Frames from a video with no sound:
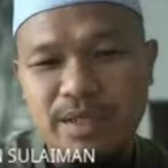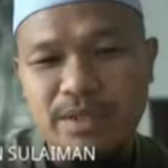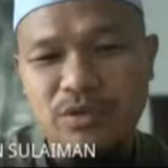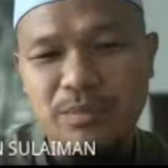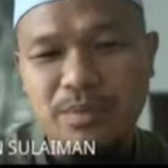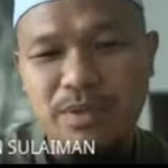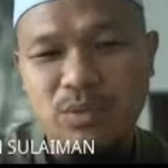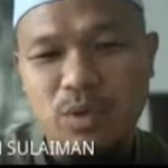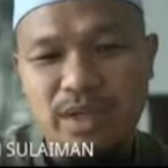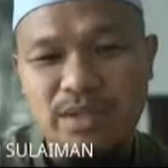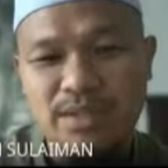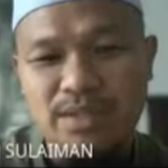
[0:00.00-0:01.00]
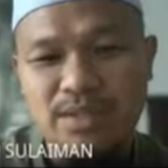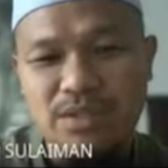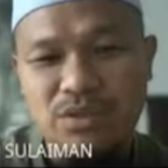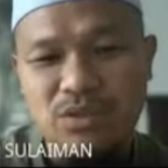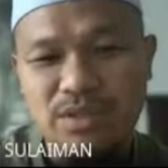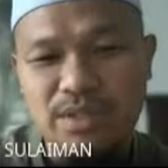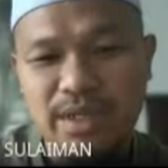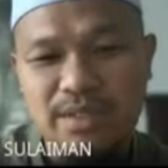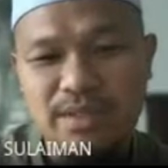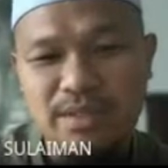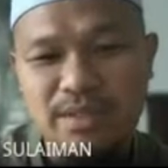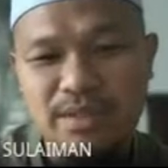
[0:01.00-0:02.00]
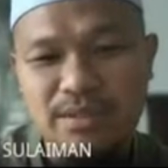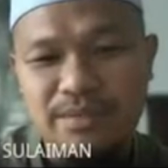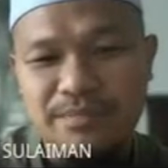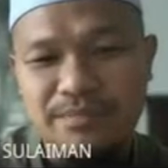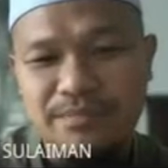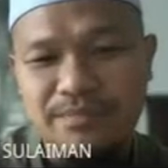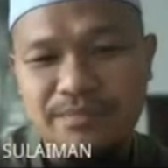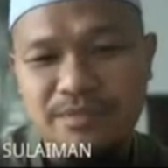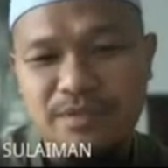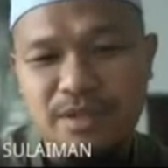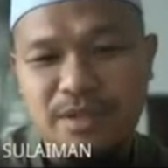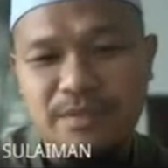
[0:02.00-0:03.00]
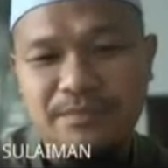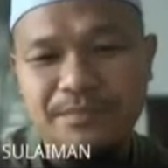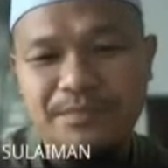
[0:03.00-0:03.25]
your P1 is your slab generator. Okay.